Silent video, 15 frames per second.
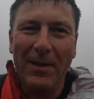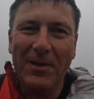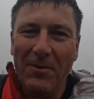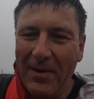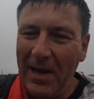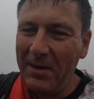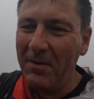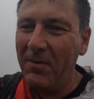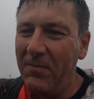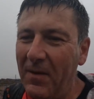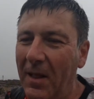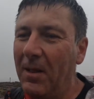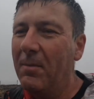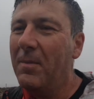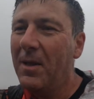do, when I
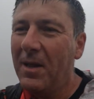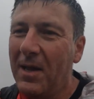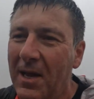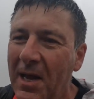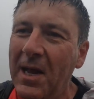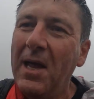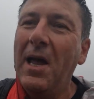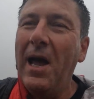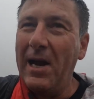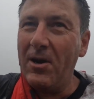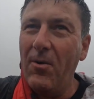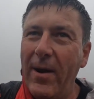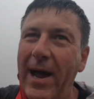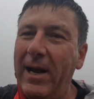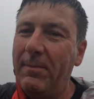film, I
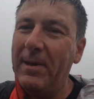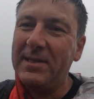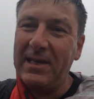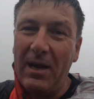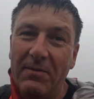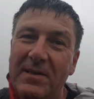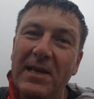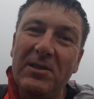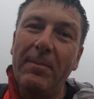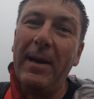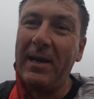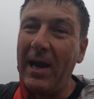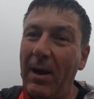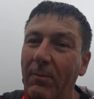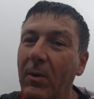go ahead of myself, set up my
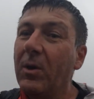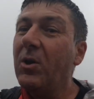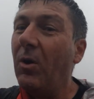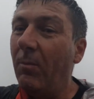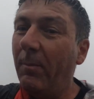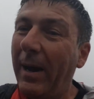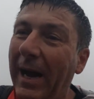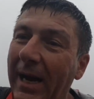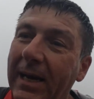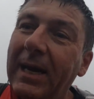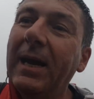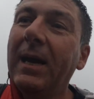camera, come back,